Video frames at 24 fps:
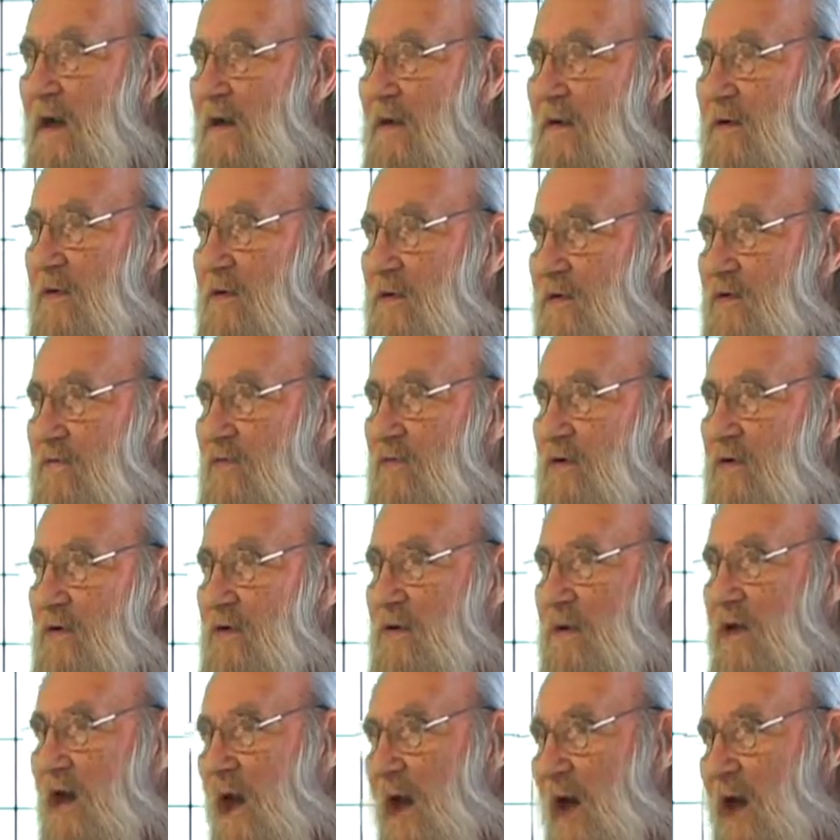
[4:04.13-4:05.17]

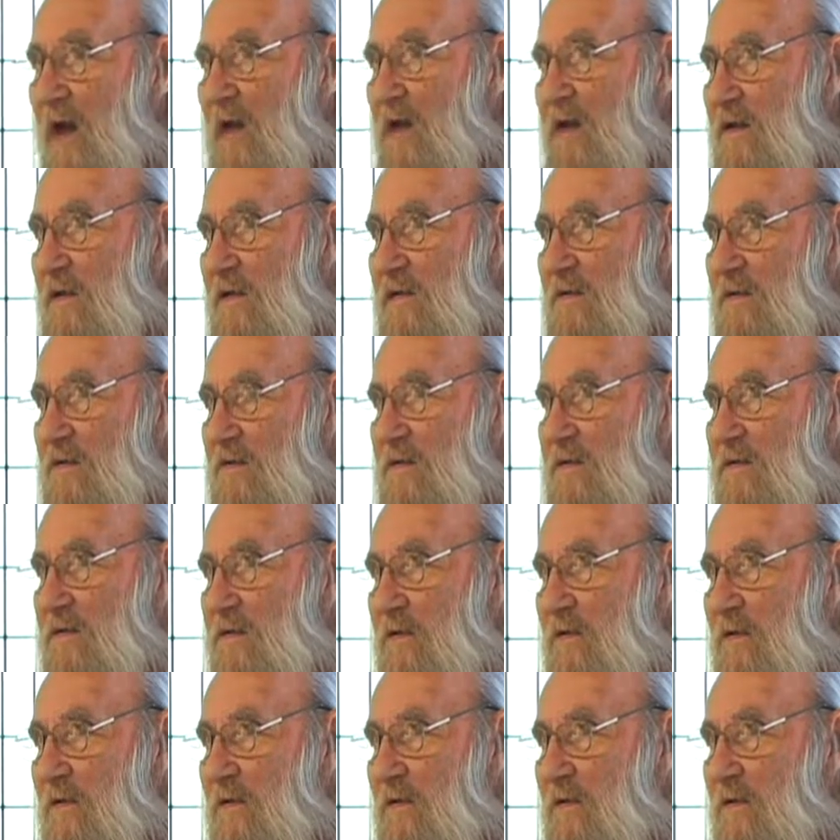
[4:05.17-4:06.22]
Allah, or the word
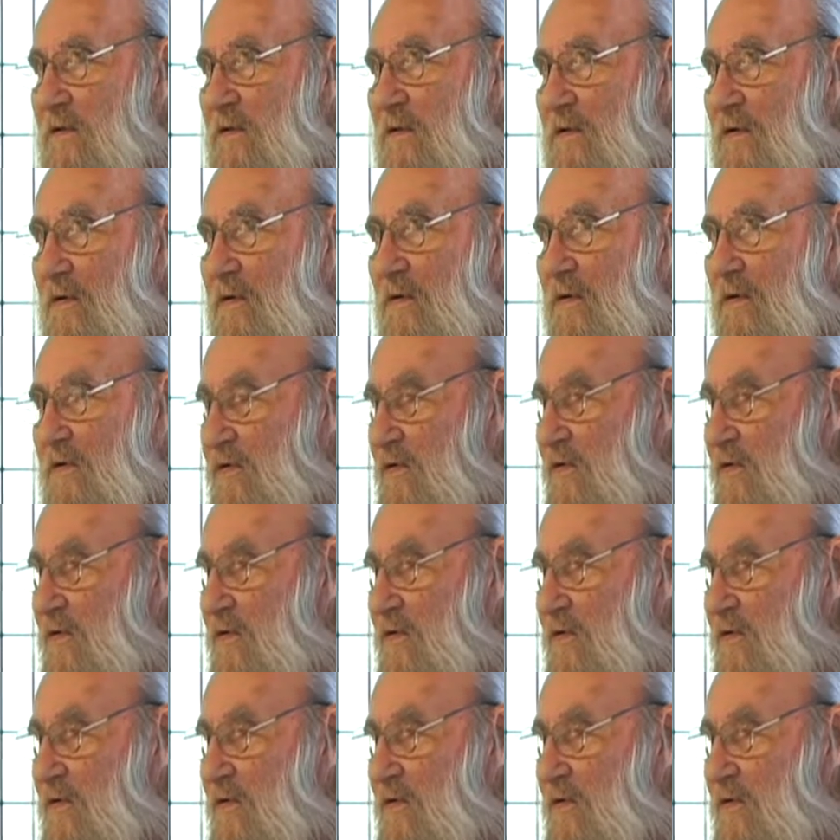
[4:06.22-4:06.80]
God, you